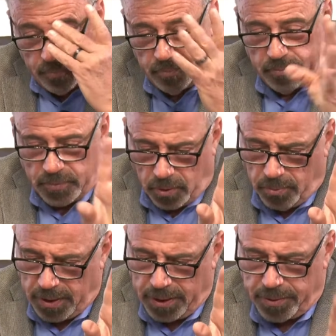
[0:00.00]
Don't
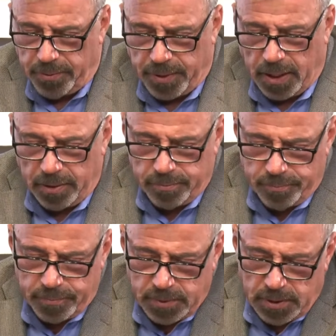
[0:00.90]
want to do that.
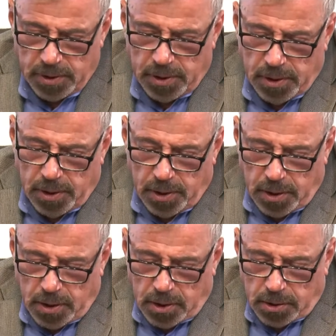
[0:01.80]

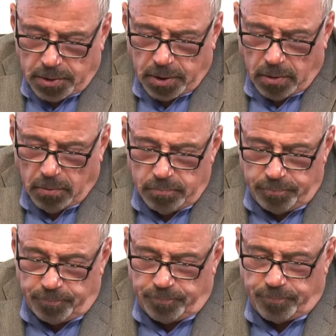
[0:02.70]
So
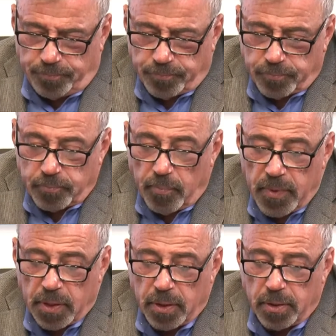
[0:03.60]

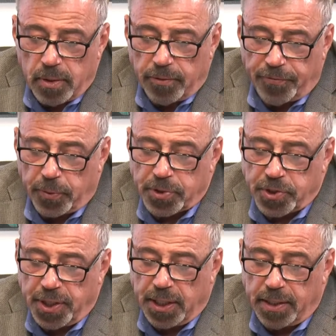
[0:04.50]
the first
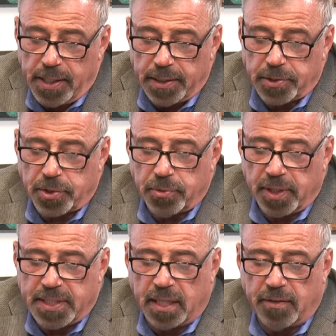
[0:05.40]
thing is to
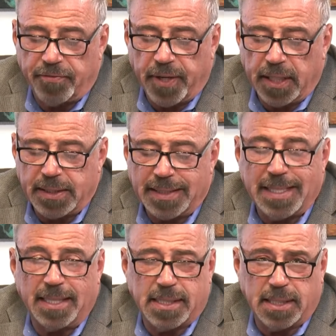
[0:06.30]
identify the
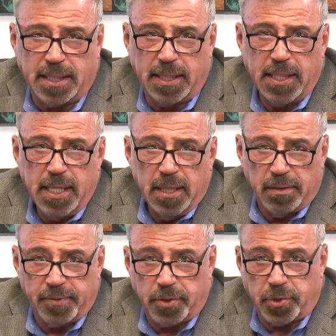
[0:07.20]
density
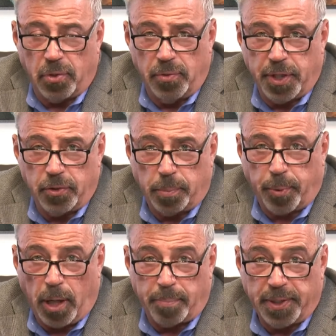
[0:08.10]
of the zone that your
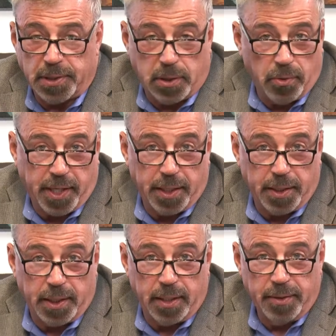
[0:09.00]
property is located in.